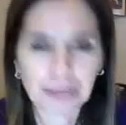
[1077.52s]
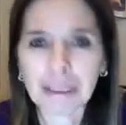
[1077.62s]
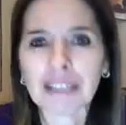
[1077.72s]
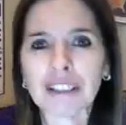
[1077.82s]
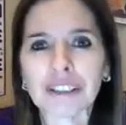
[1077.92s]
to
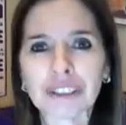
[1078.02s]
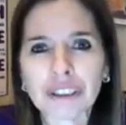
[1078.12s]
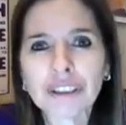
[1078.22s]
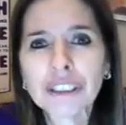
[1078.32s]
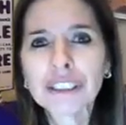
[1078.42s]
make the t
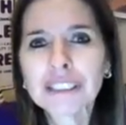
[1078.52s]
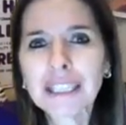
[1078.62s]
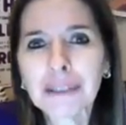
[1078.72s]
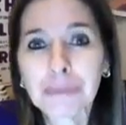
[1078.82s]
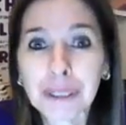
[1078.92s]

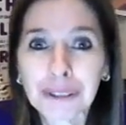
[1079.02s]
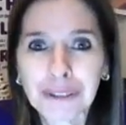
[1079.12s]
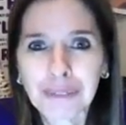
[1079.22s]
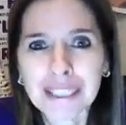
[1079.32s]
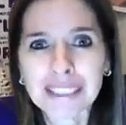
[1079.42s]
sound, but you're going
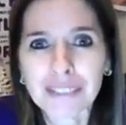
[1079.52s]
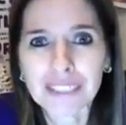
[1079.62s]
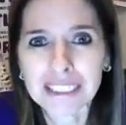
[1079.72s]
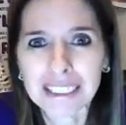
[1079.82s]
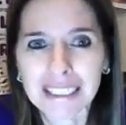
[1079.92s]
to write
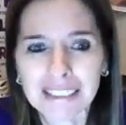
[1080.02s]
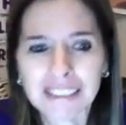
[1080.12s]
suffix ed.